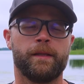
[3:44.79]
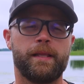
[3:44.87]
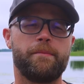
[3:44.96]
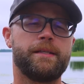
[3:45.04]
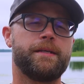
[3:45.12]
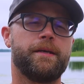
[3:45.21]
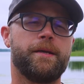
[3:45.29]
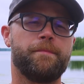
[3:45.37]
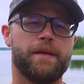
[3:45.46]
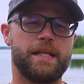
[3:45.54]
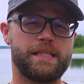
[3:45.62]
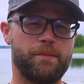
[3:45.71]
Let me tell you,
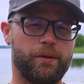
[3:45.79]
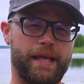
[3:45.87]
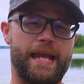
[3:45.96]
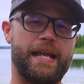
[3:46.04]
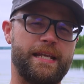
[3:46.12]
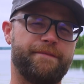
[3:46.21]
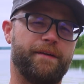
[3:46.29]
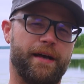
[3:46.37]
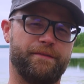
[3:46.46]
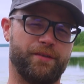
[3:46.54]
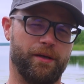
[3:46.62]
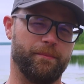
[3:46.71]
it's about
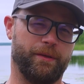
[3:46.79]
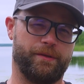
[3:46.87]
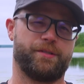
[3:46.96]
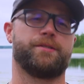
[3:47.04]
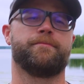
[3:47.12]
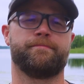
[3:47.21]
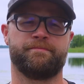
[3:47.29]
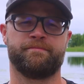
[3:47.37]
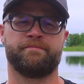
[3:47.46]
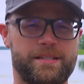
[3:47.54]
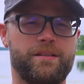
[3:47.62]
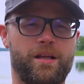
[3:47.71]
85 tumblers.
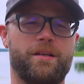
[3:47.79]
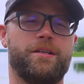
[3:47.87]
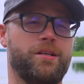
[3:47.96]
That's a lot of